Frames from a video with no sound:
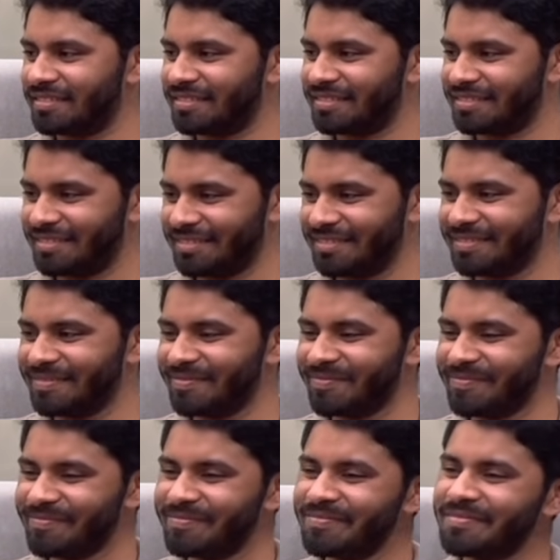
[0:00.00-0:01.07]

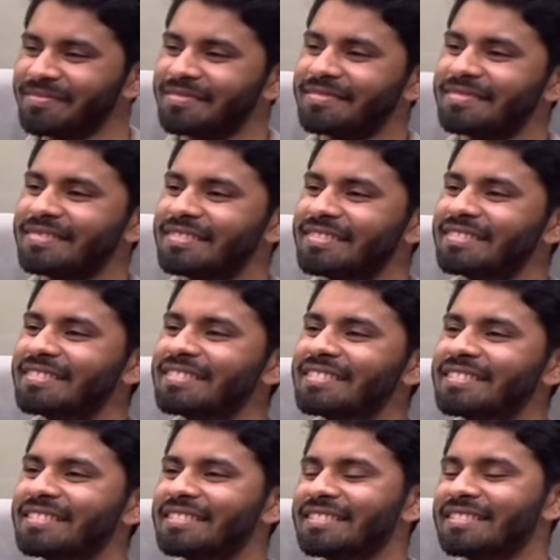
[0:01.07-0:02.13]

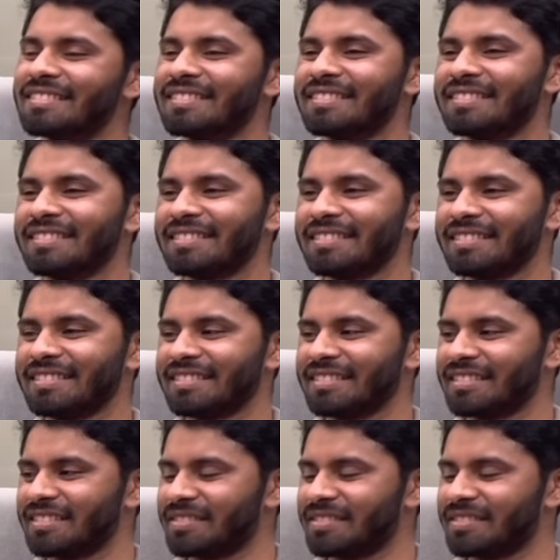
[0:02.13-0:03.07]
[no speech]